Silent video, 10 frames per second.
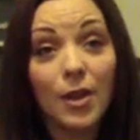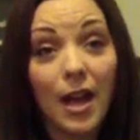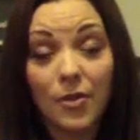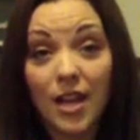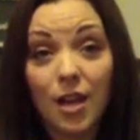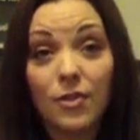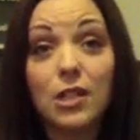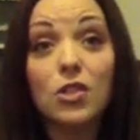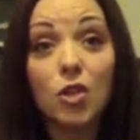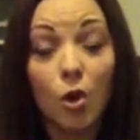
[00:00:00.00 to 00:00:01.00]
out there
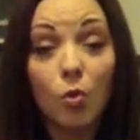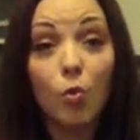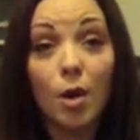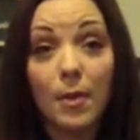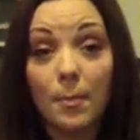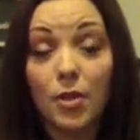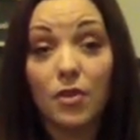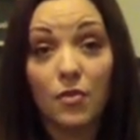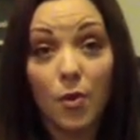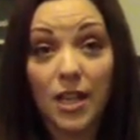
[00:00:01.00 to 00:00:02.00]
that don't warm up
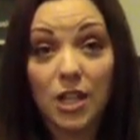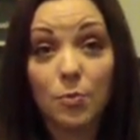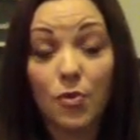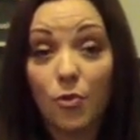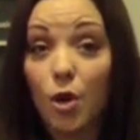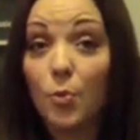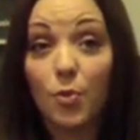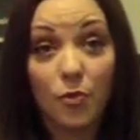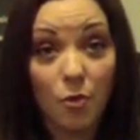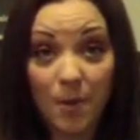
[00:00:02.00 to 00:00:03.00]
their voice before a
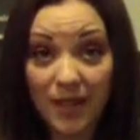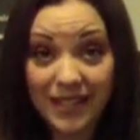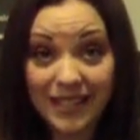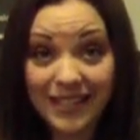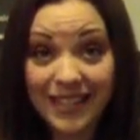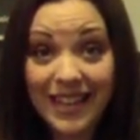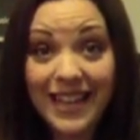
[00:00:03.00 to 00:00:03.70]
performance,